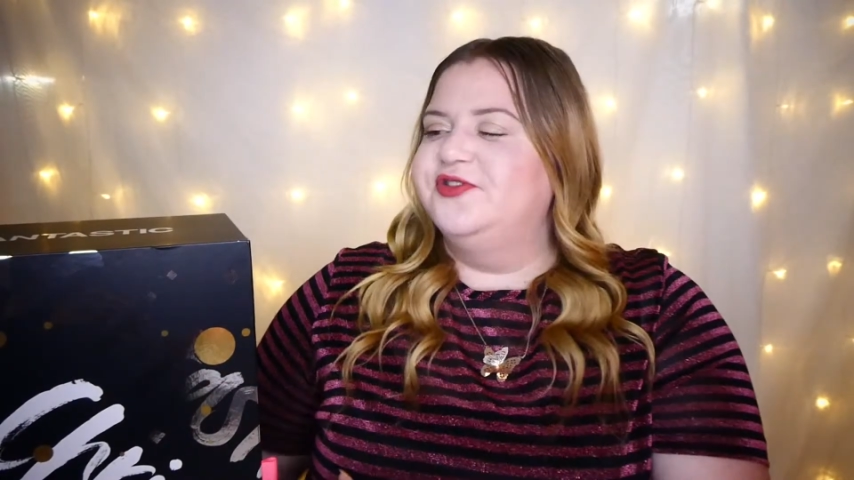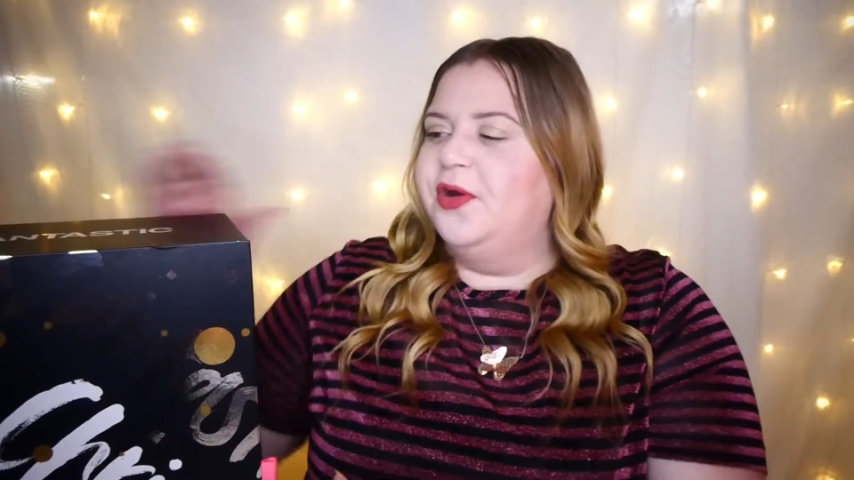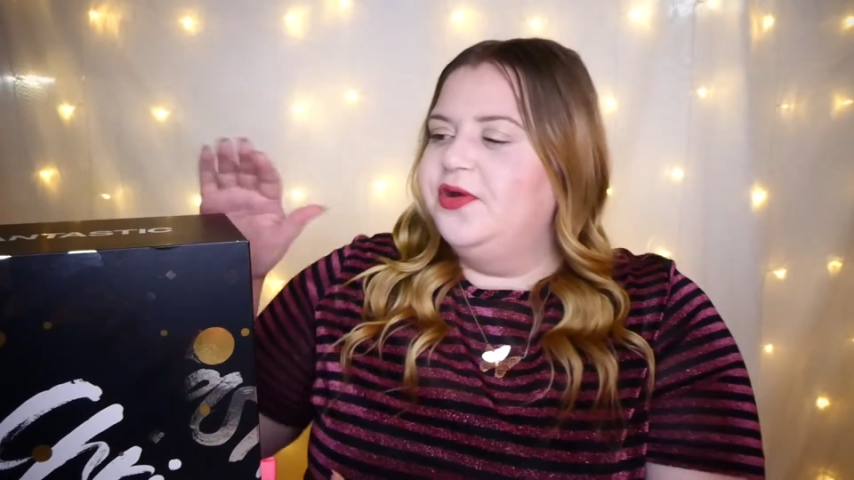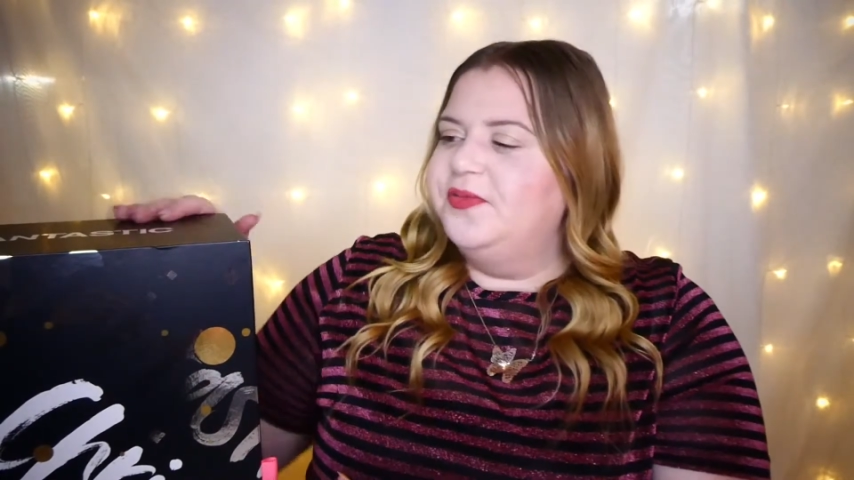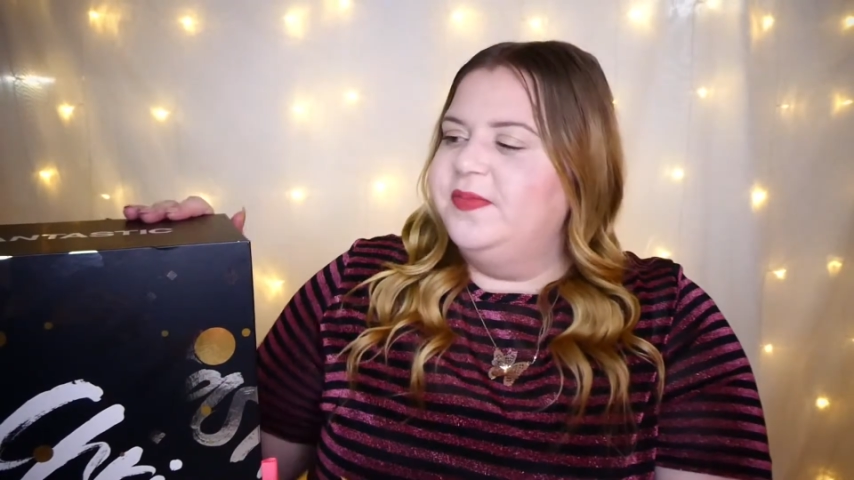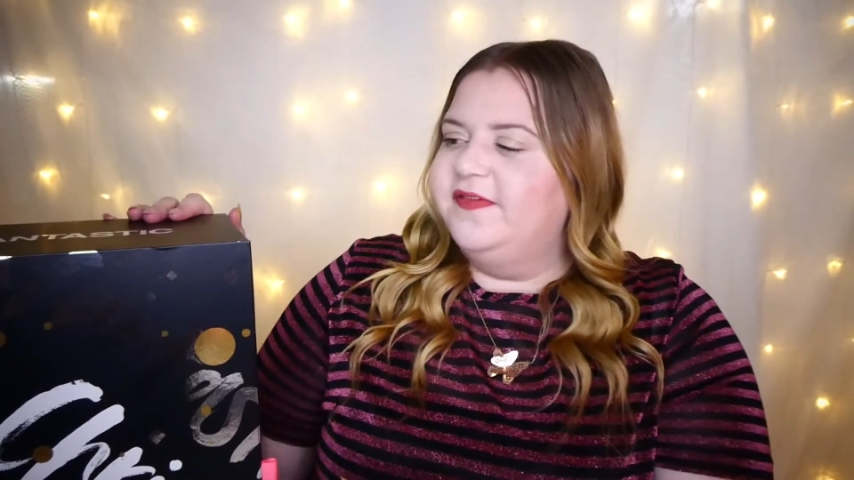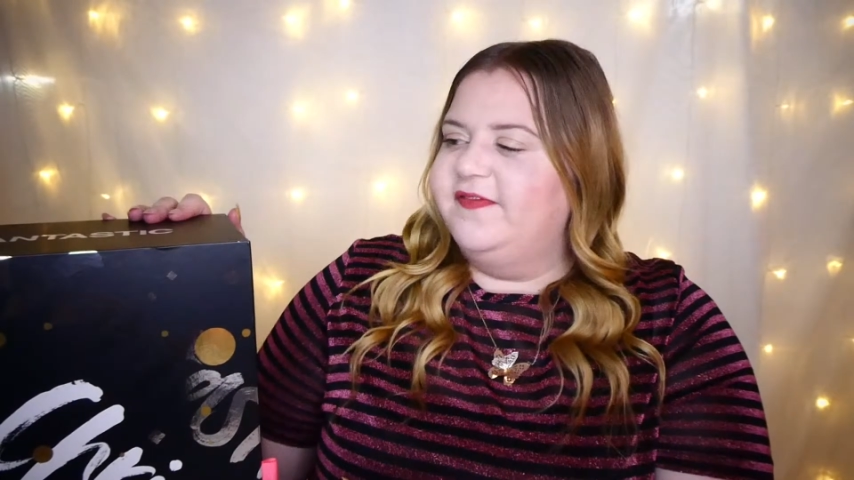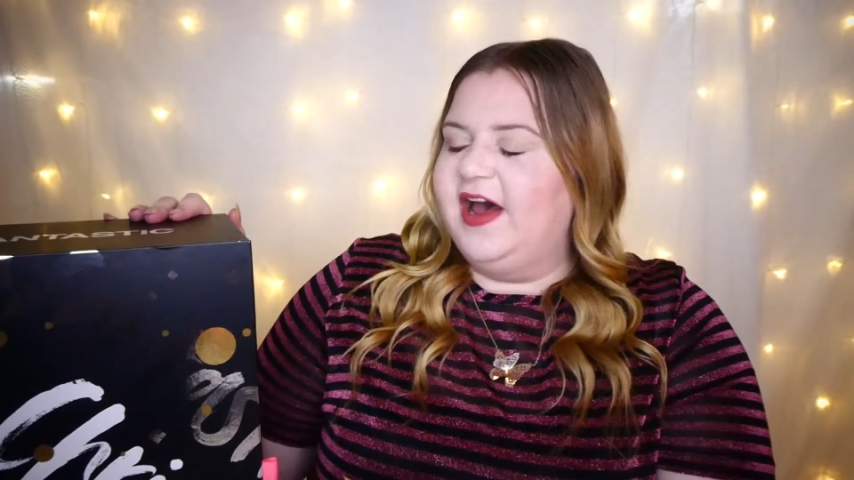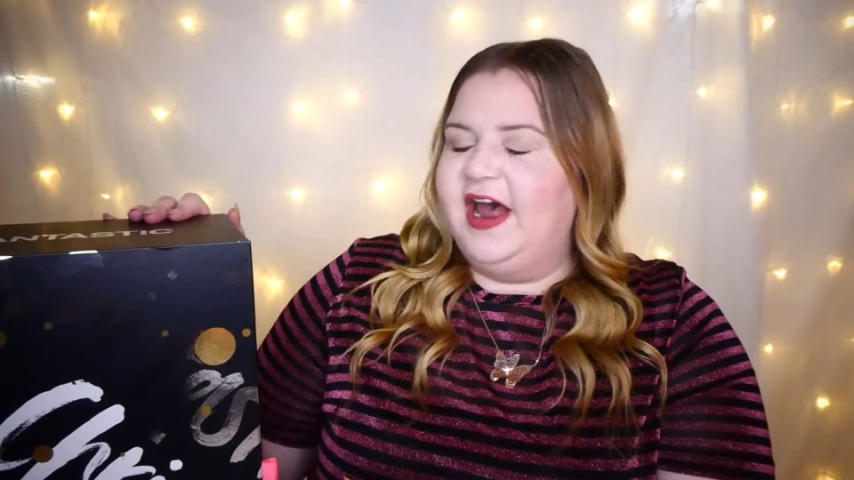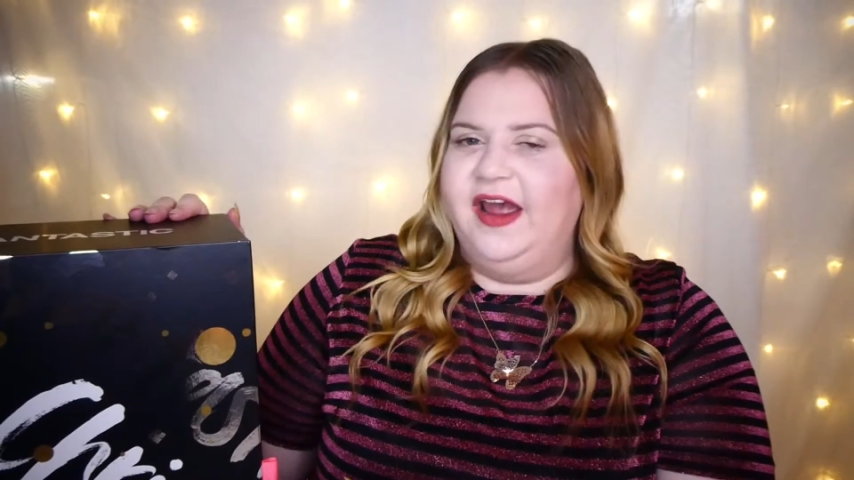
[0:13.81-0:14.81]
door number
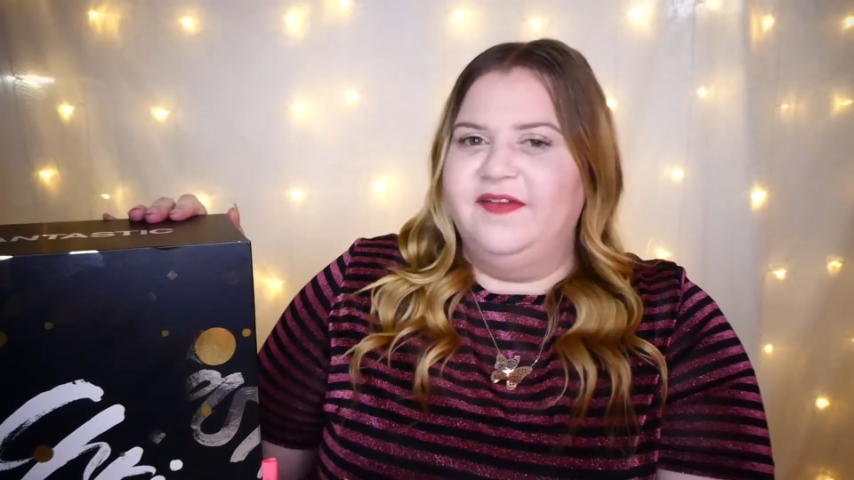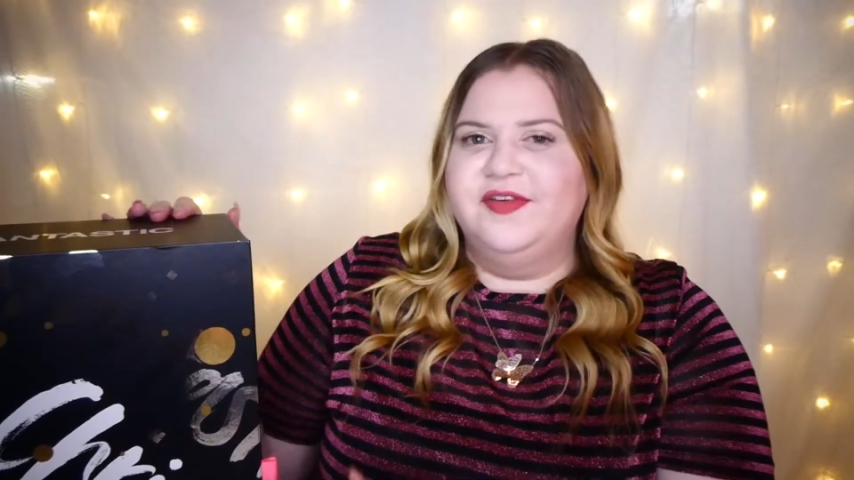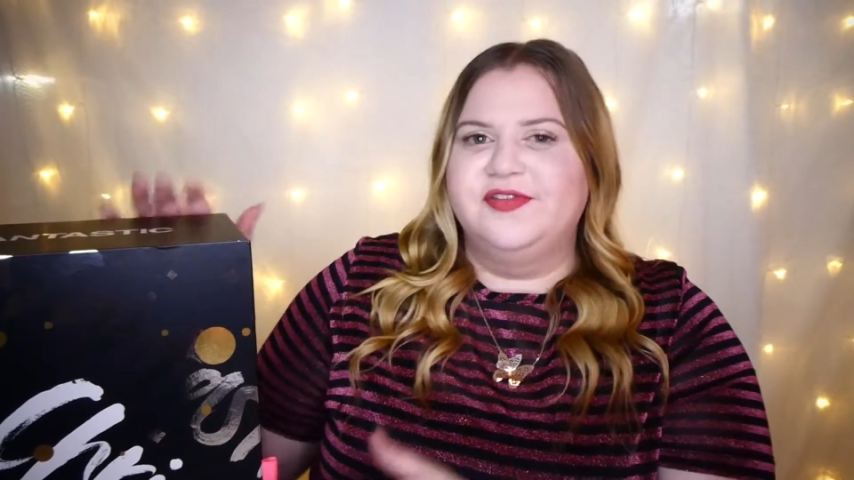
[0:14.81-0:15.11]
5.